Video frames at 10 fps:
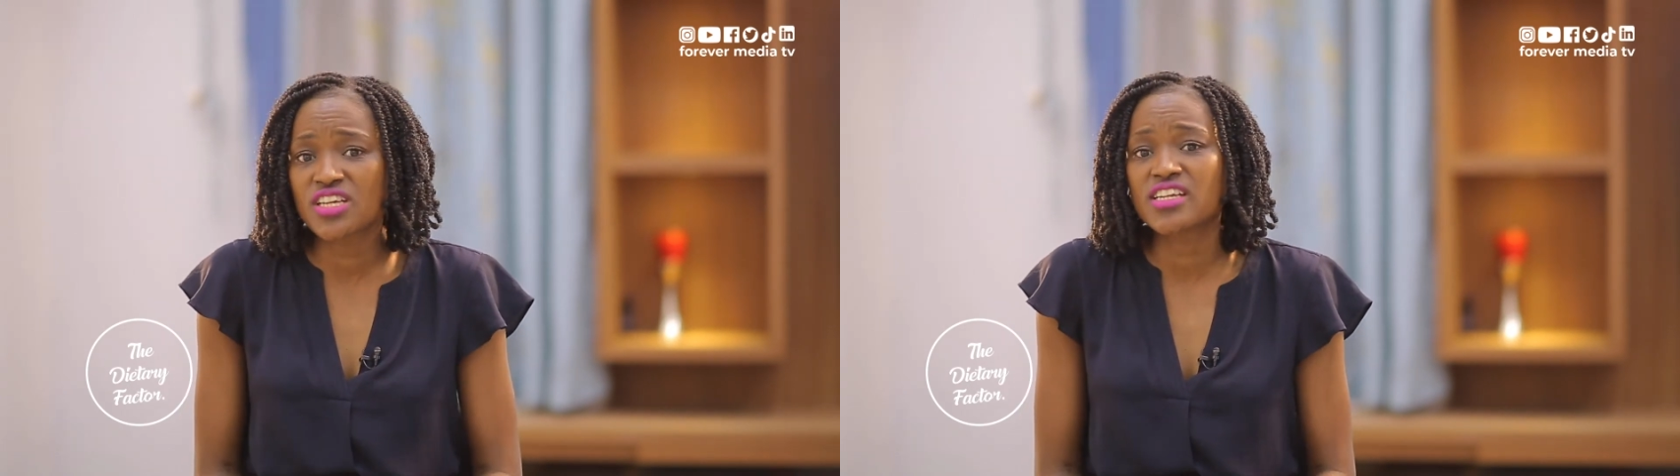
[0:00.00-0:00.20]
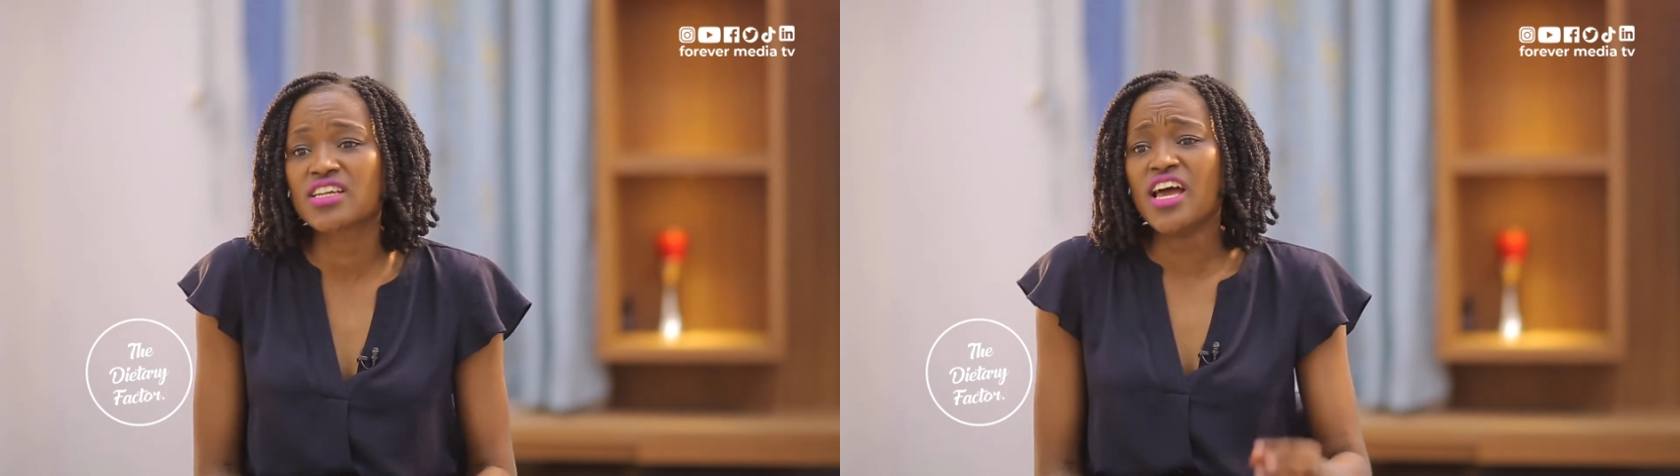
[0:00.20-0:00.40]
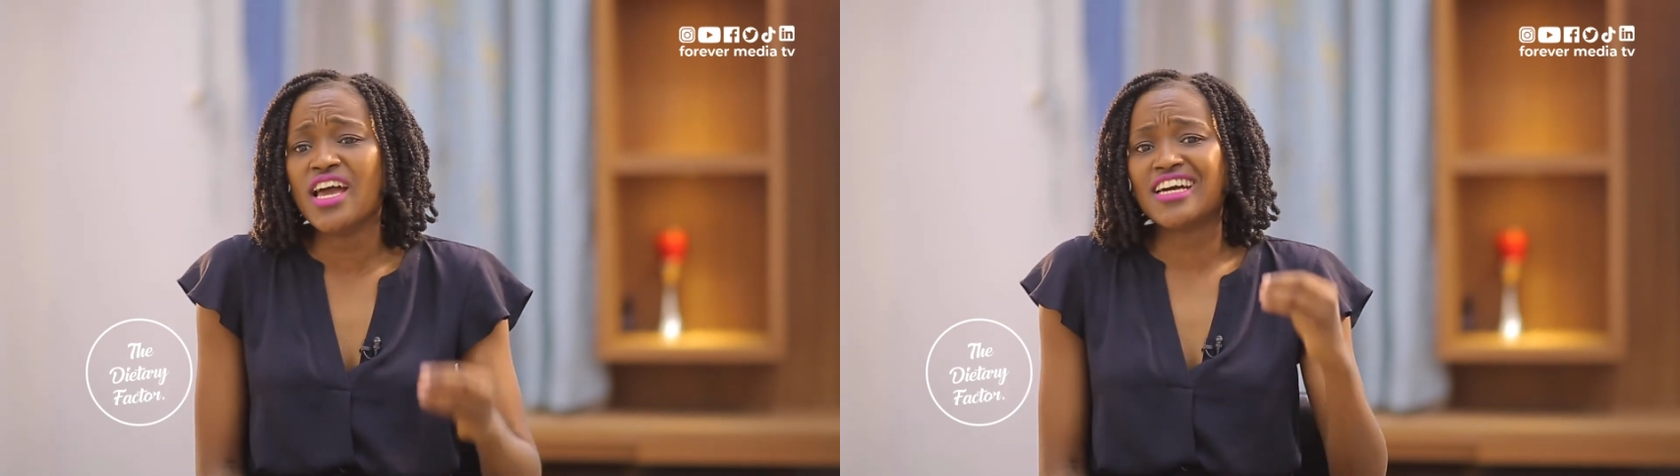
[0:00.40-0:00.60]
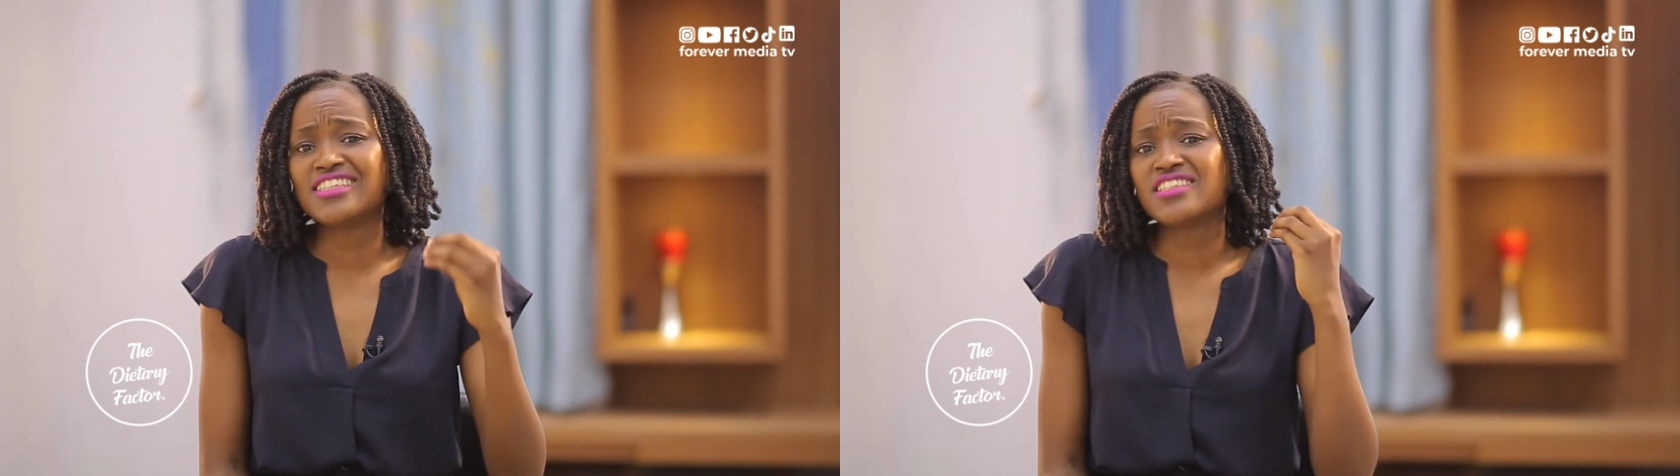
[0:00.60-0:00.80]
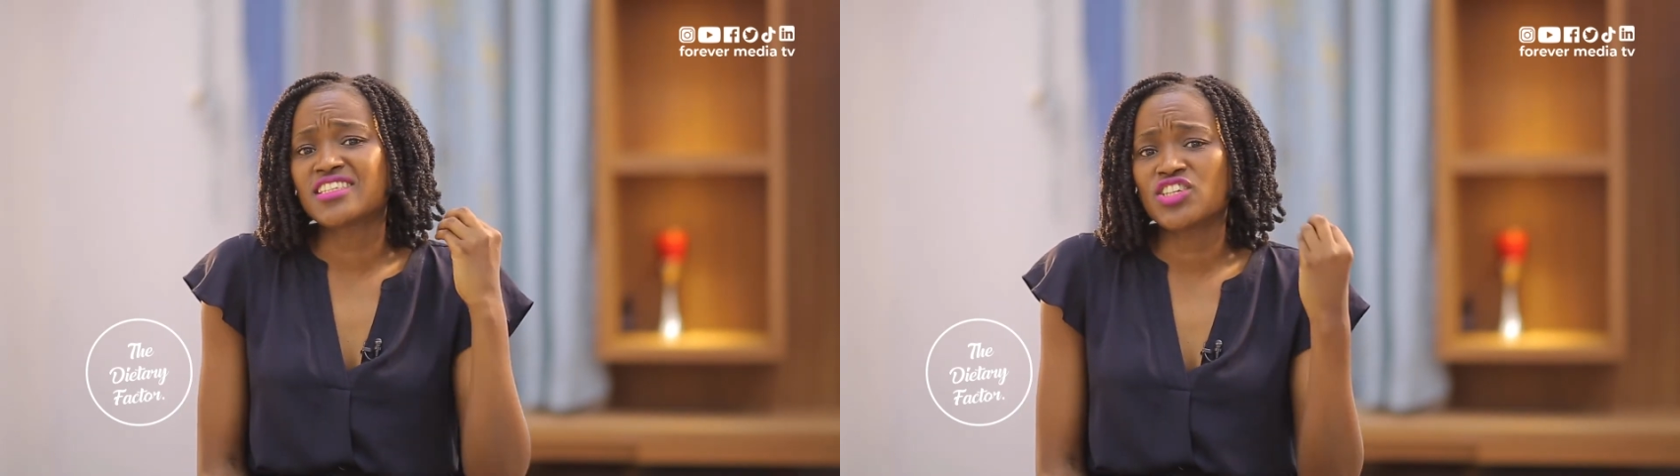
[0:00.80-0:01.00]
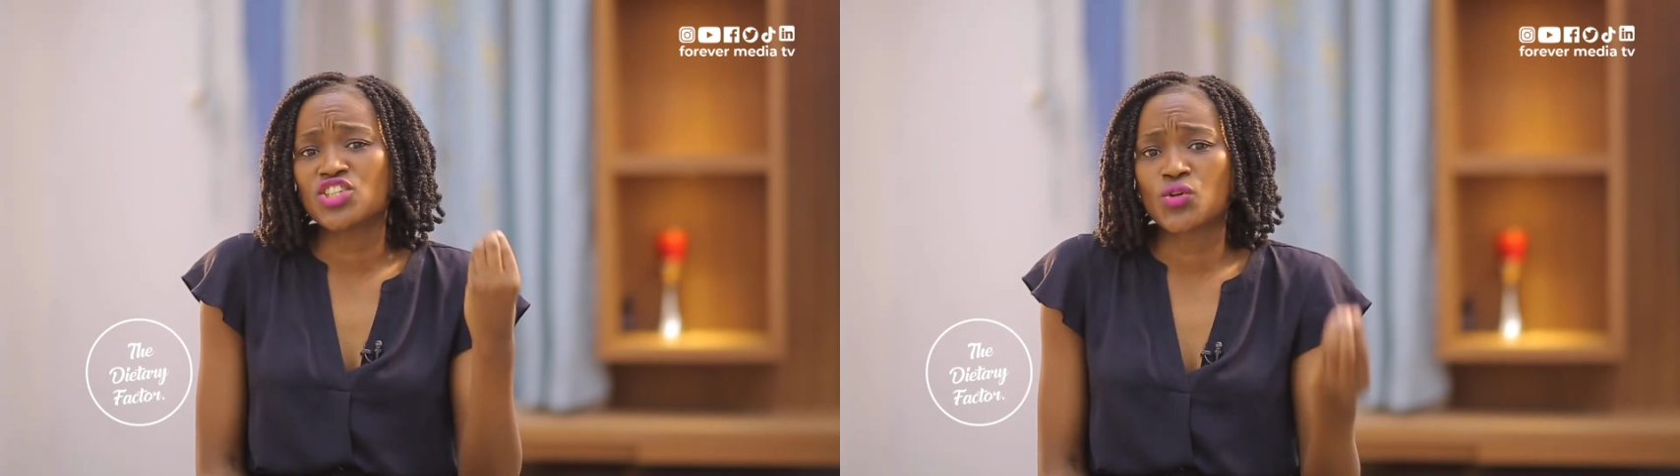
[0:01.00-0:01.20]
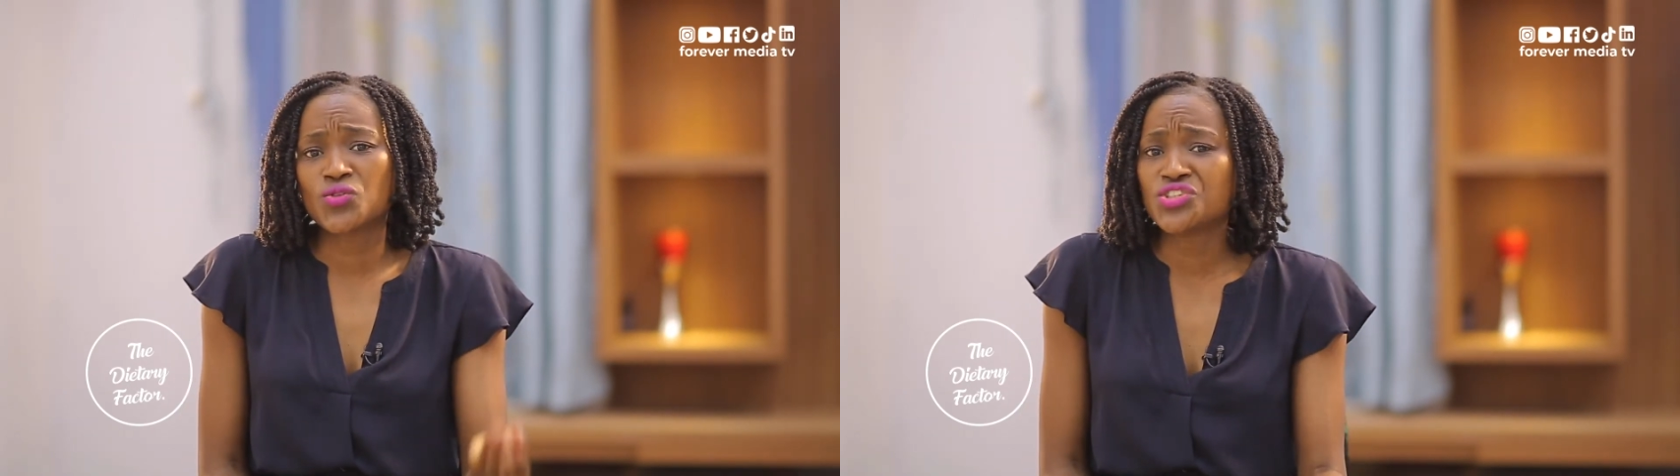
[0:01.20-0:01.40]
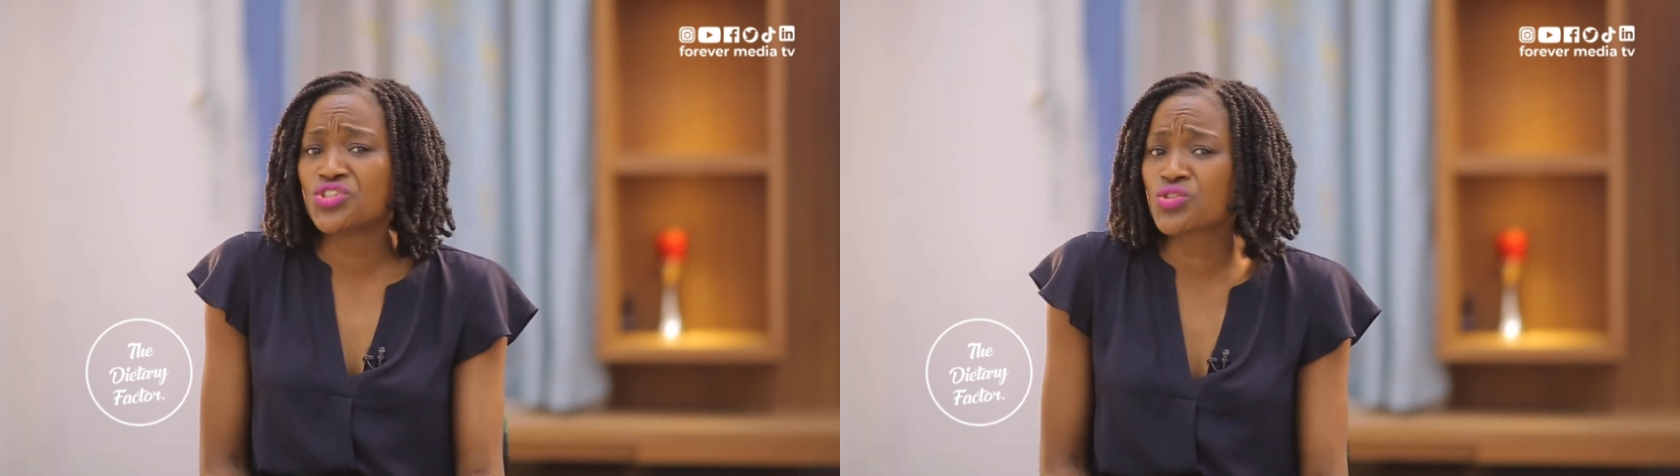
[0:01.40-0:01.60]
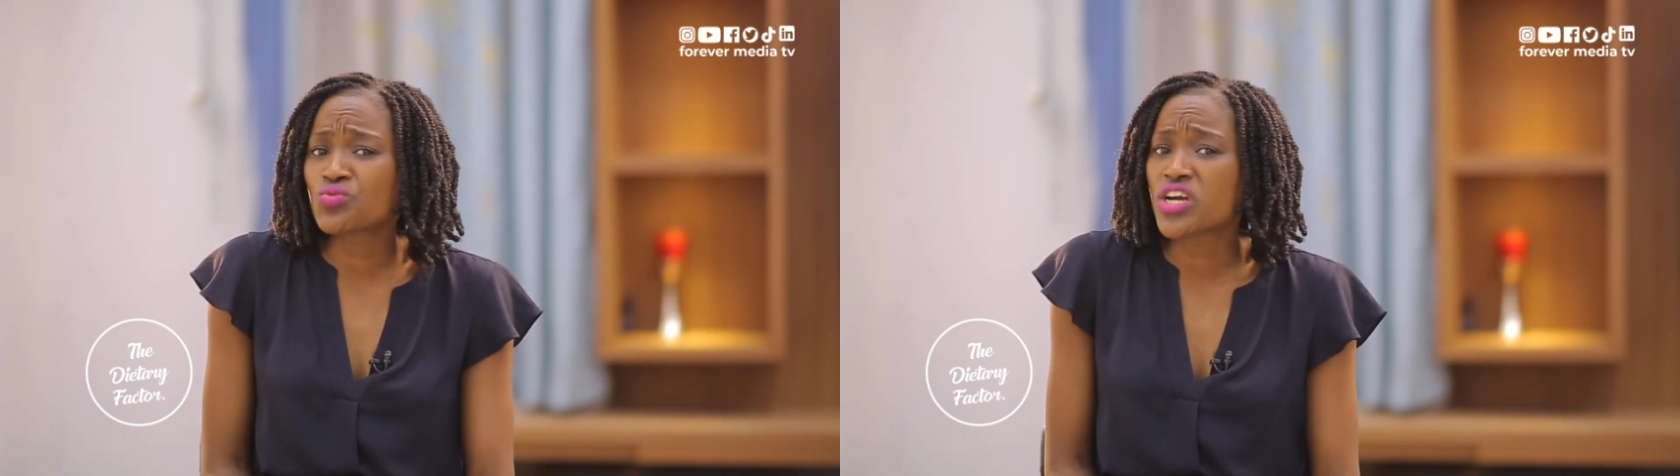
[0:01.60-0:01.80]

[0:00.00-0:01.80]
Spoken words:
and in such a condition